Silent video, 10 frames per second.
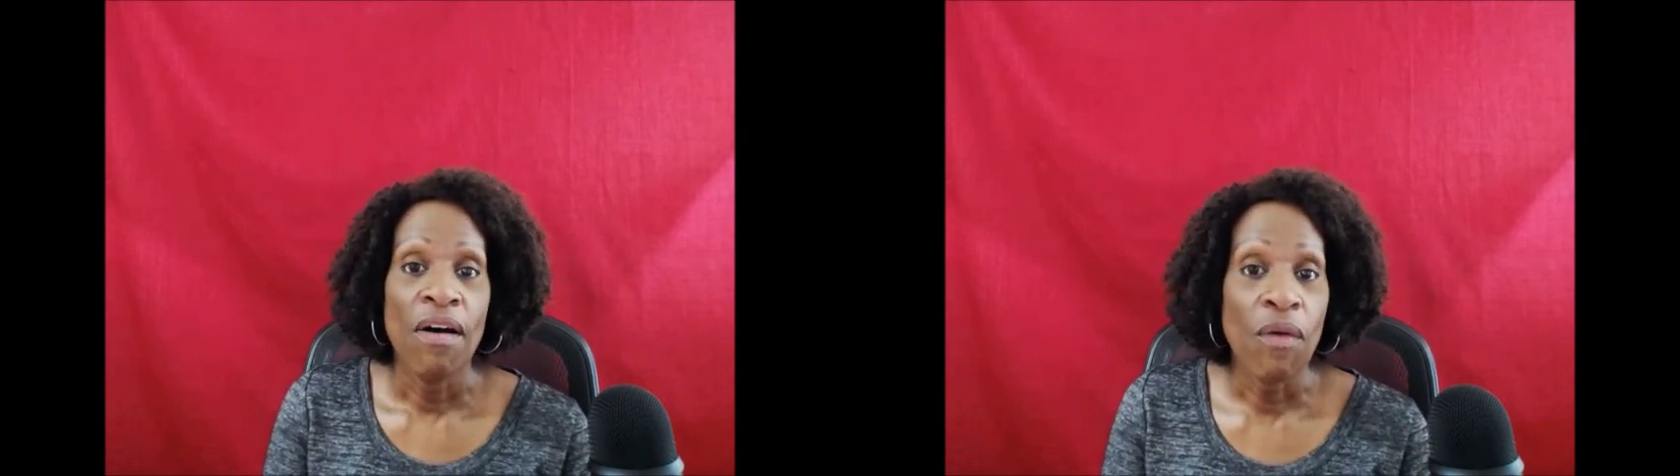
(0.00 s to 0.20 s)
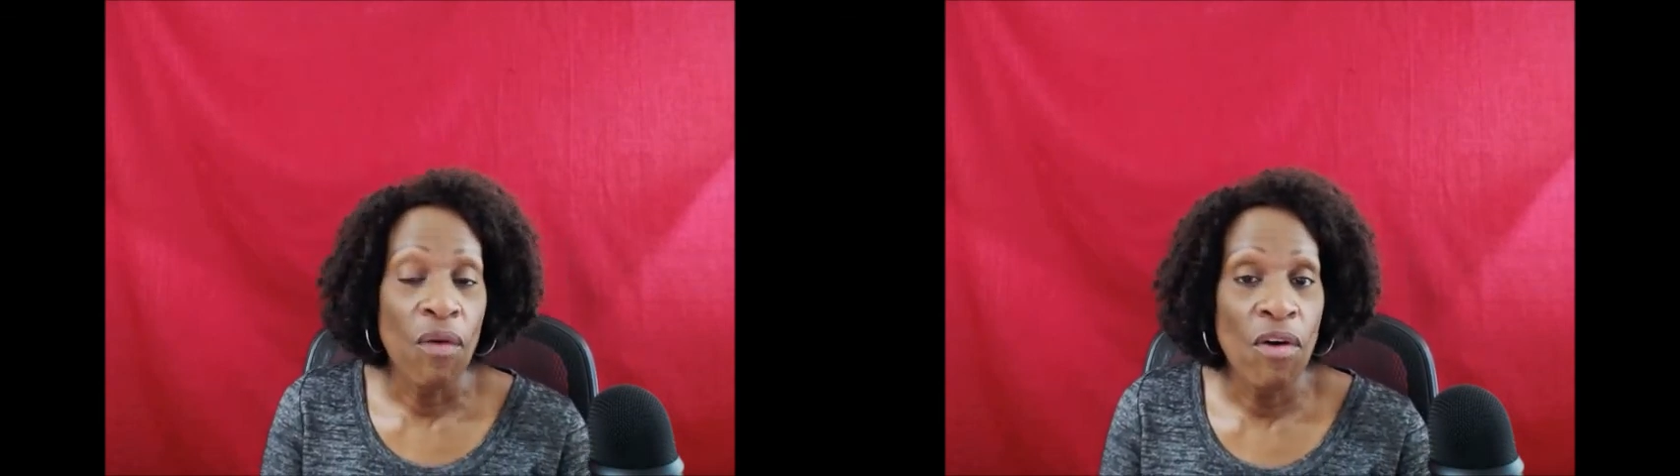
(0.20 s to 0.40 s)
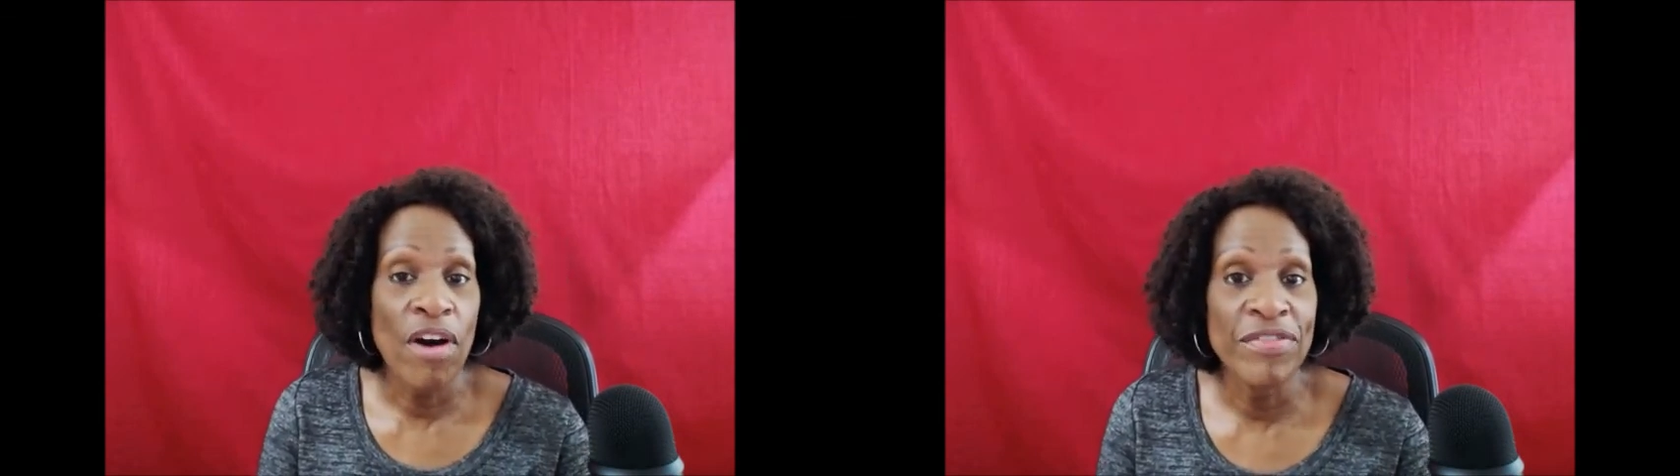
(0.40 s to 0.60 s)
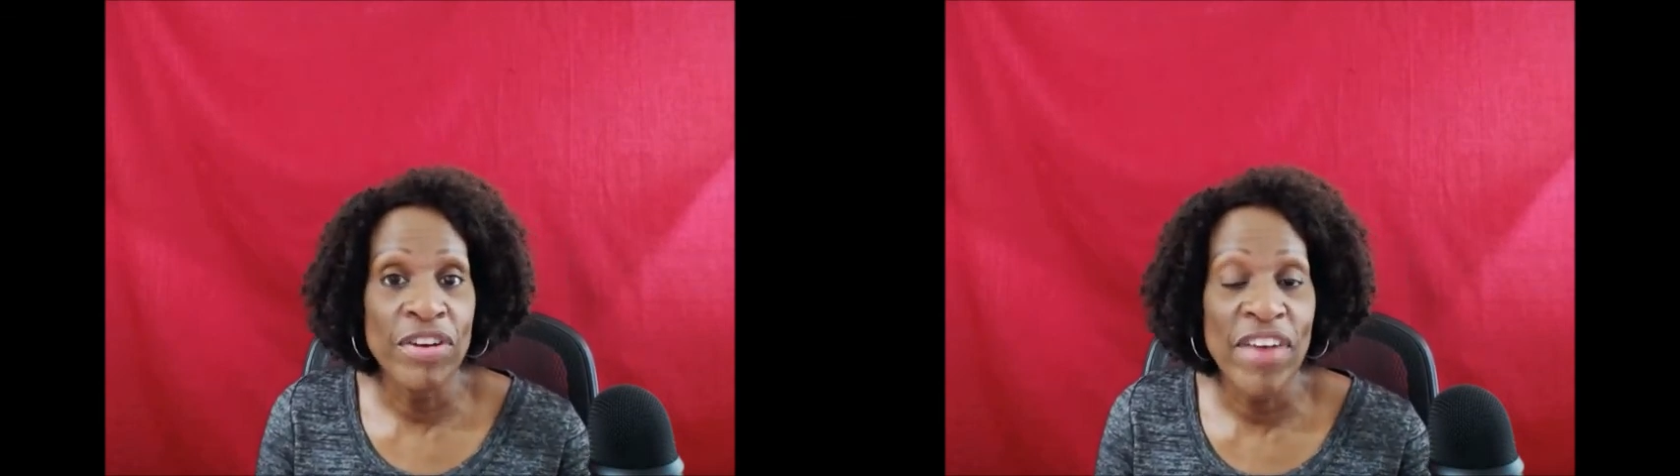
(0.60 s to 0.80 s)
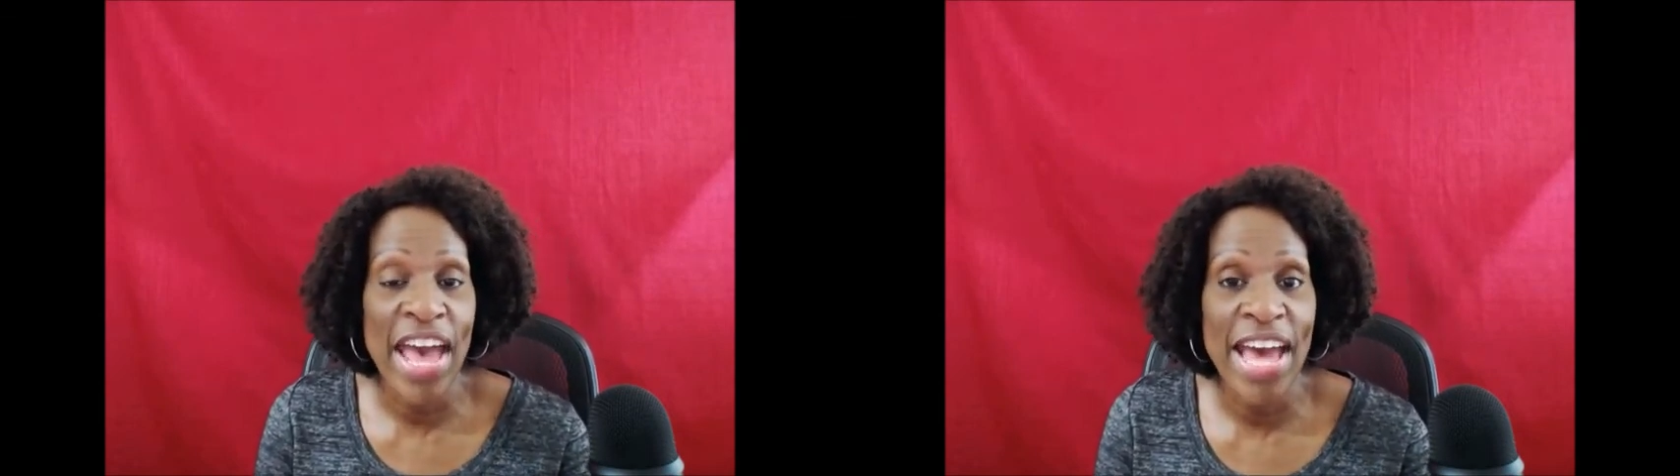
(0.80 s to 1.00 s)
Or if
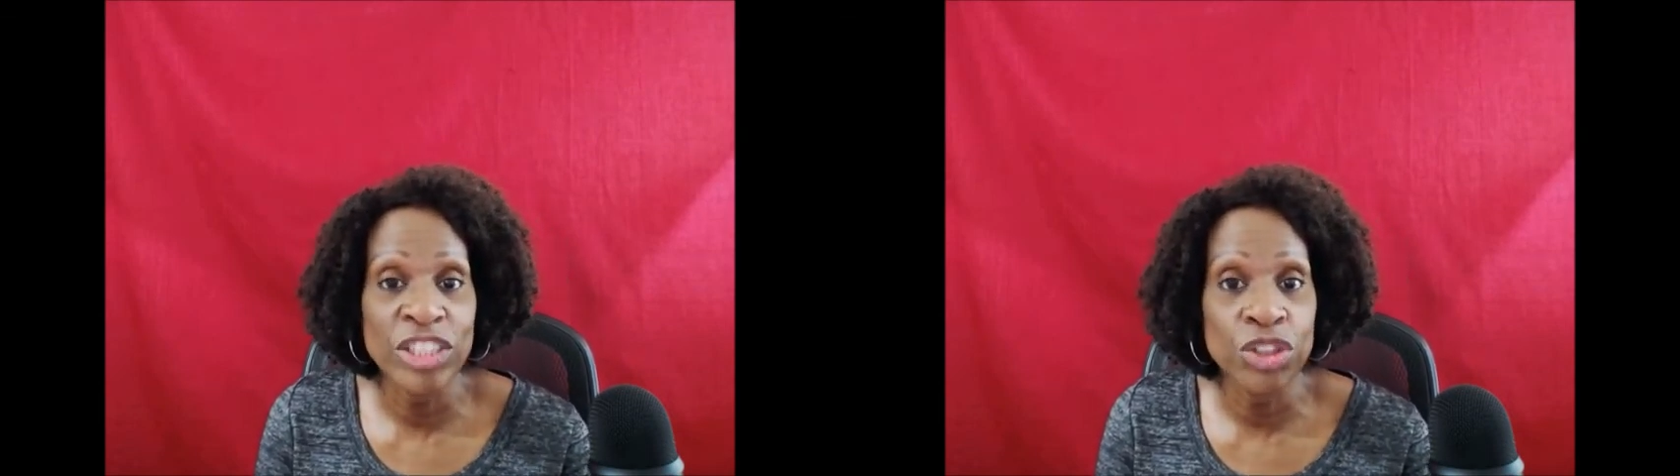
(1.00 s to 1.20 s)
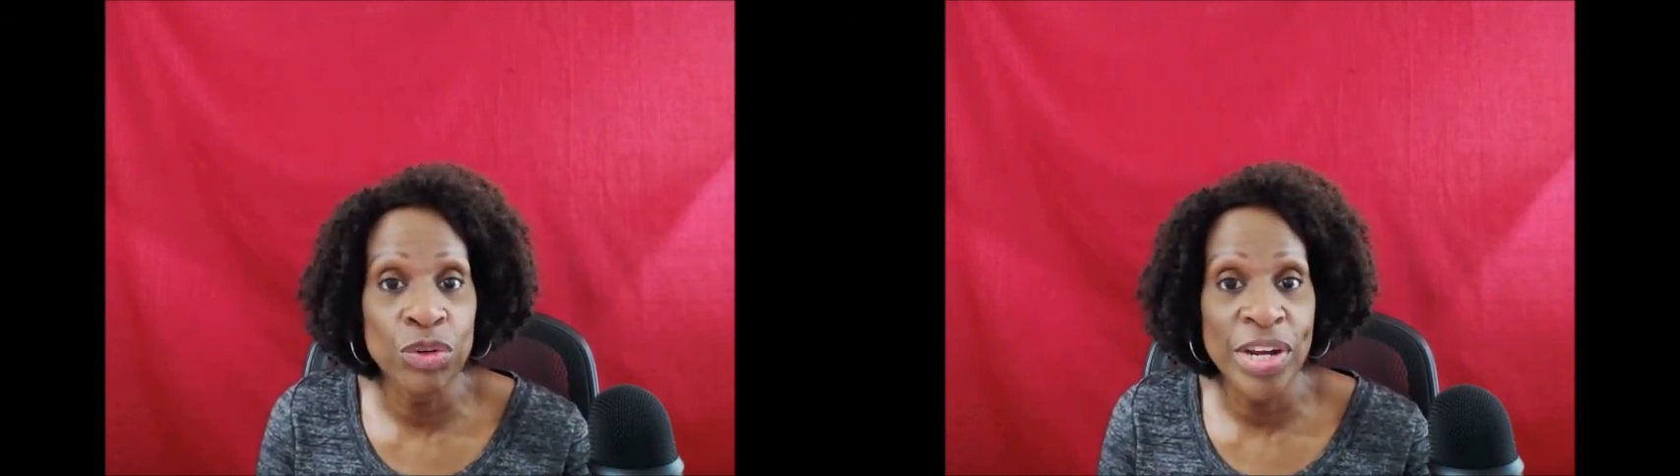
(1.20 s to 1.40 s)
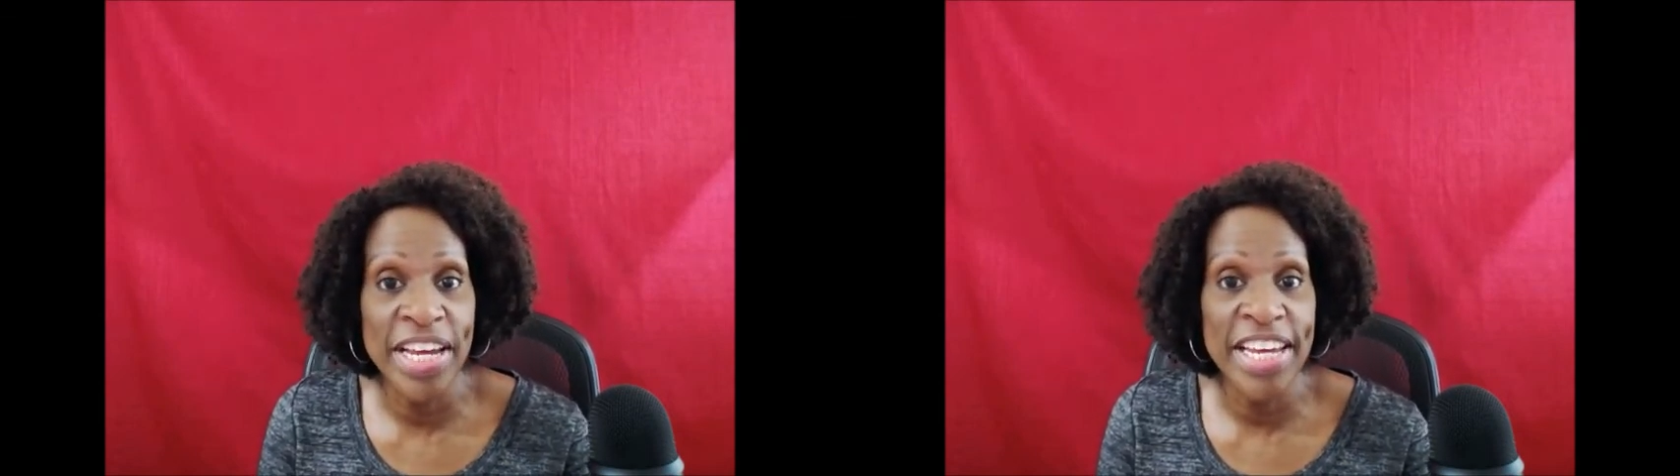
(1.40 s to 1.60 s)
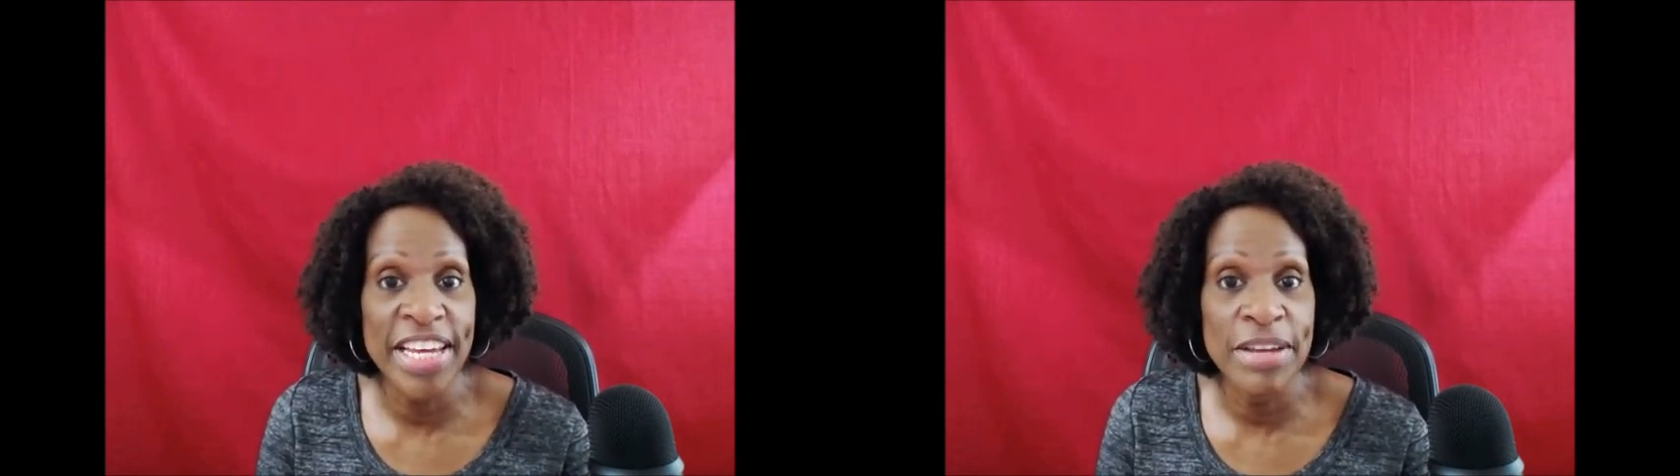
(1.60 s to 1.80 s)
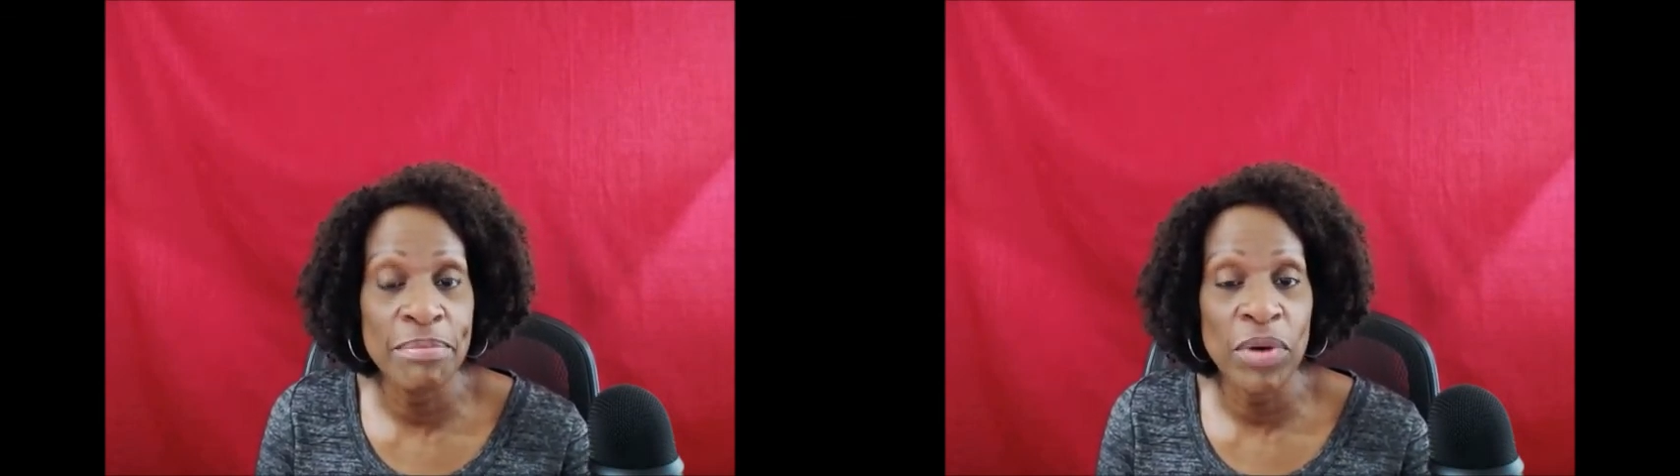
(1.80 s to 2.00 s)
you've had a
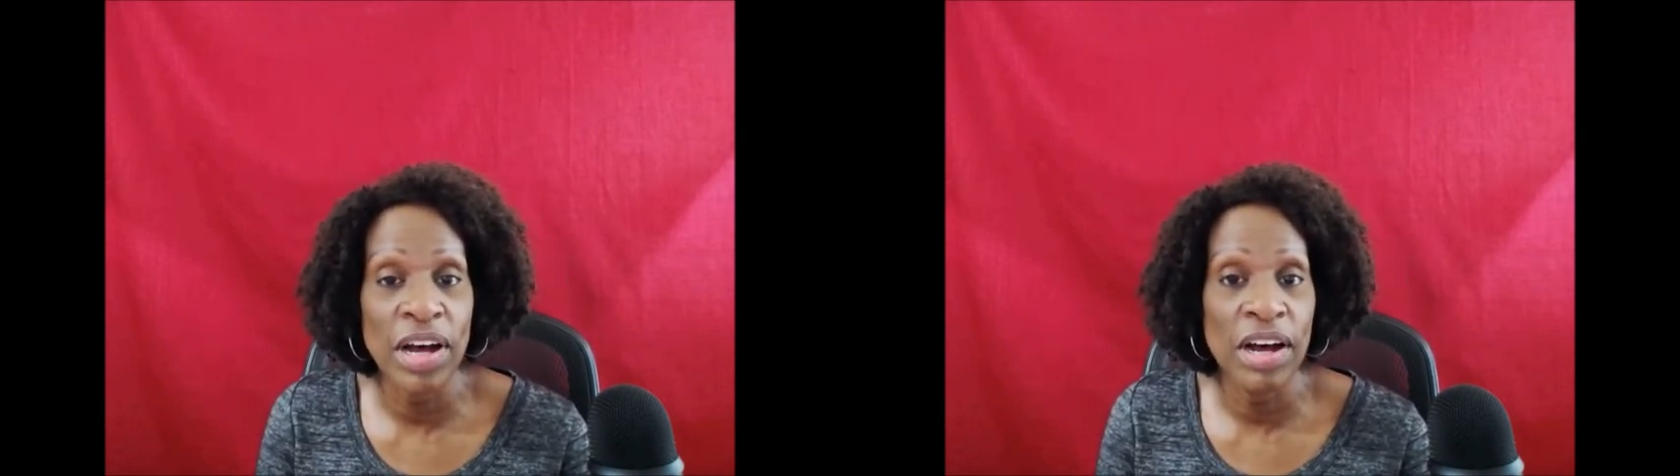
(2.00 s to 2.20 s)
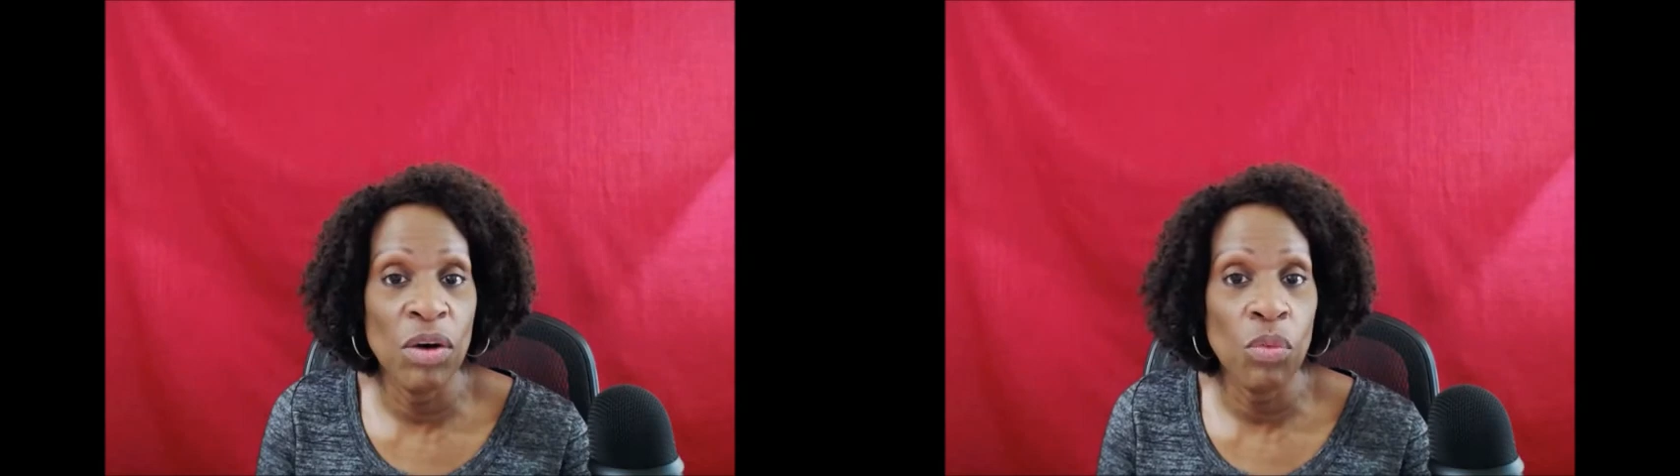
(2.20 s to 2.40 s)
dream uh,